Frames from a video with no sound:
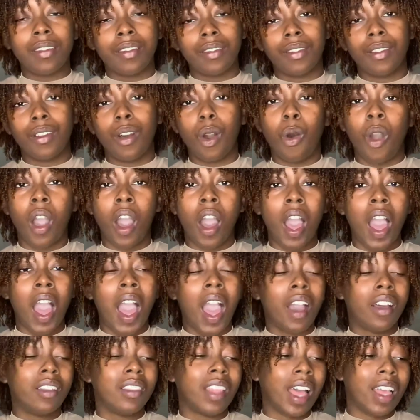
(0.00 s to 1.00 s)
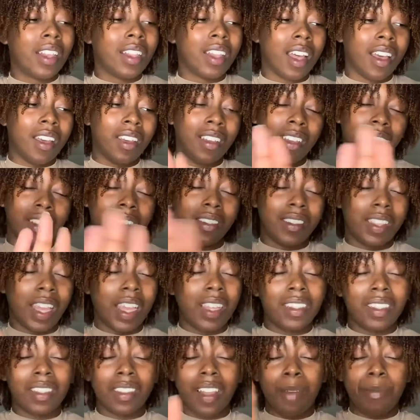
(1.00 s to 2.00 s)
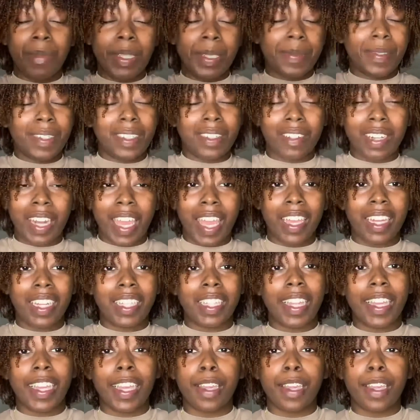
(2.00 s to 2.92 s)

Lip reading: Well, that's I'm gonna speak on that in a second,